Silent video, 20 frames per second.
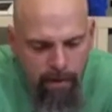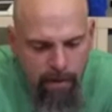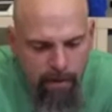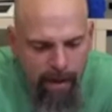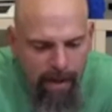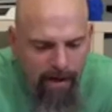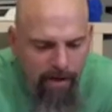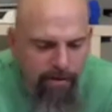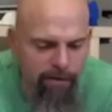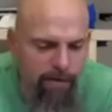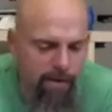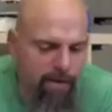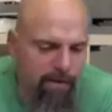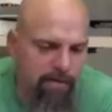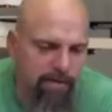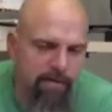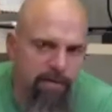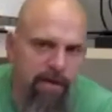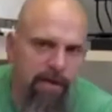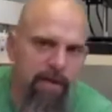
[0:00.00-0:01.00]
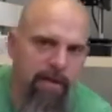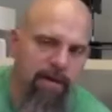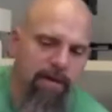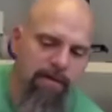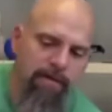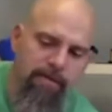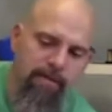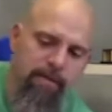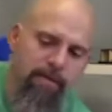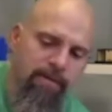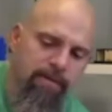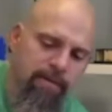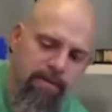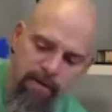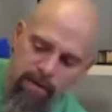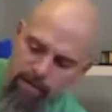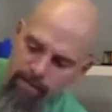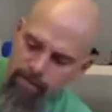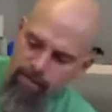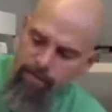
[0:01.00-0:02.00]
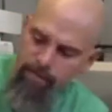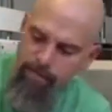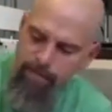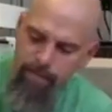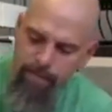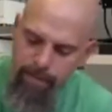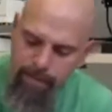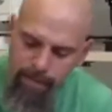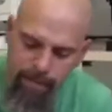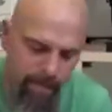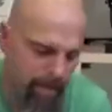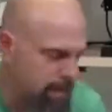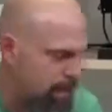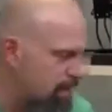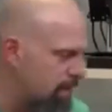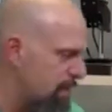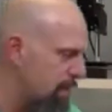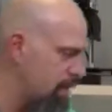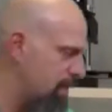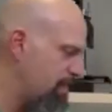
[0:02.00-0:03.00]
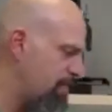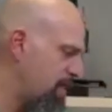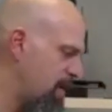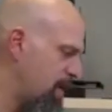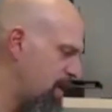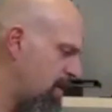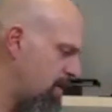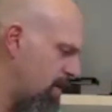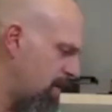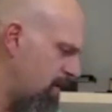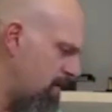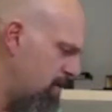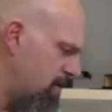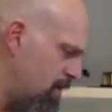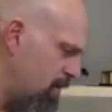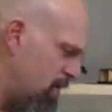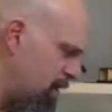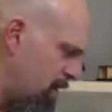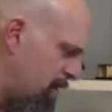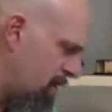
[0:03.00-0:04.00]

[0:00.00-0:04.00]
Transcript: I don't know if you can see this. Let me see if I can uh, zoom in